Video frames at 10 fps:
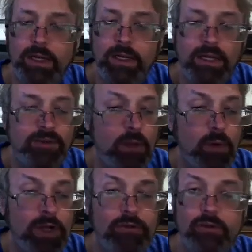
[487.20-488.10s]
If I
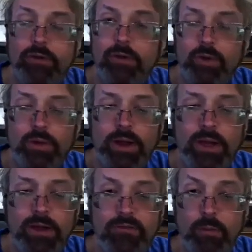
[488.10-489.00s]
want to
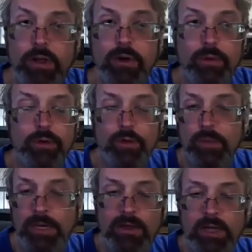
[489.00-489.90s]
go to another
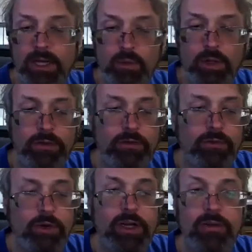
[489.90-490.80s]
command line while this is
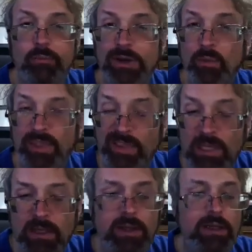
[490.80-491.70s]
running, but
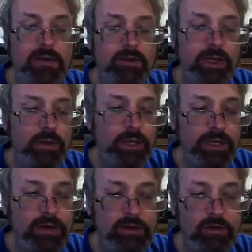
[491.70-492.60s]
within the container, I can
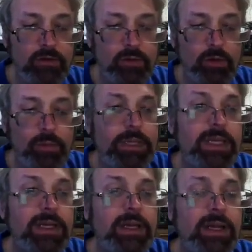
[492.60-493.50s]
hit Control
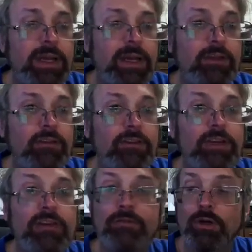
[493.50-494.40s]
B and then
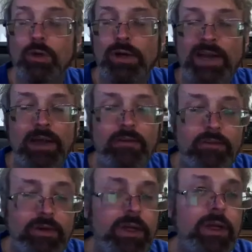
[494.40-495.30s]
C for create.
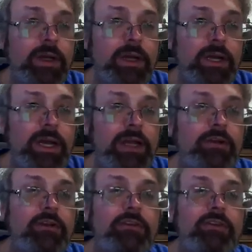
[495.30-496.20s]
And you
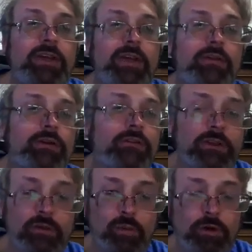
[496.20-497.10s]
can see there's
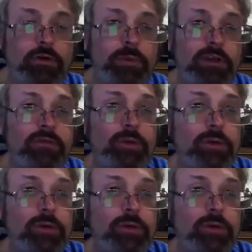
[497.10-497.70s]
this workspace folder.